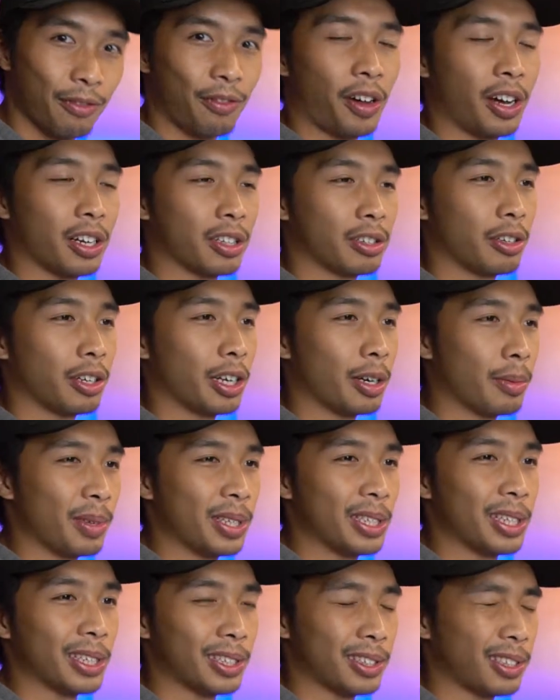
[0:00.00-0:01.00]
fog to your
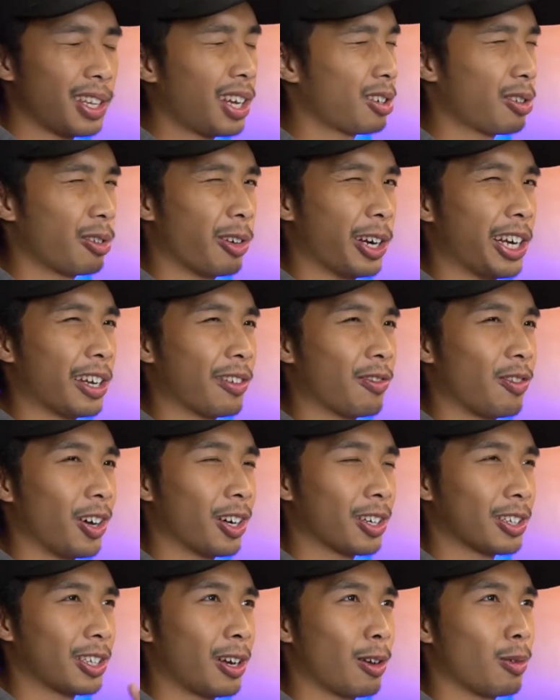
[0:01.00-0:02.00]
images, not create
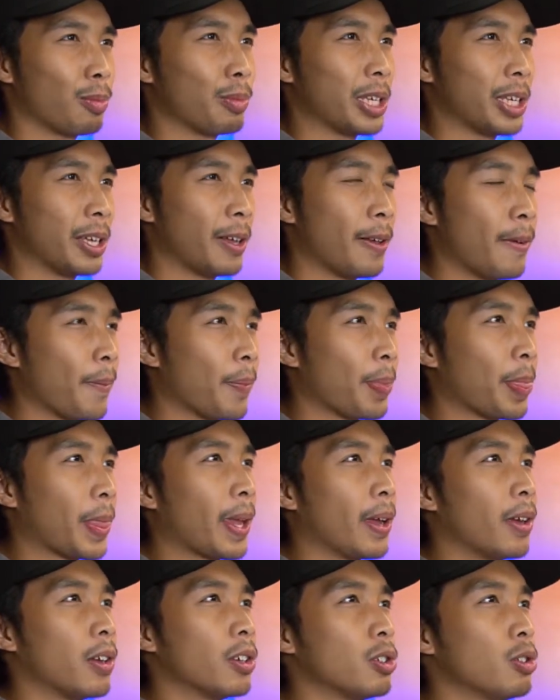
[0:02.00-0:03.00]
fog. That'll be
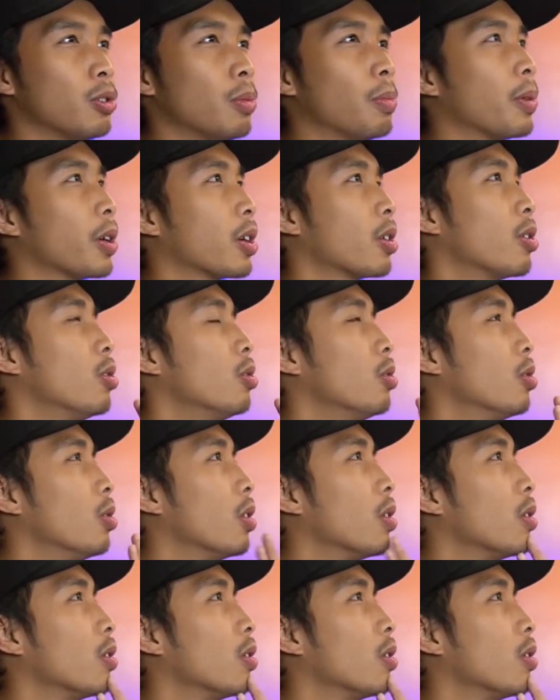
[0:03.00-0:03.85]
super cool.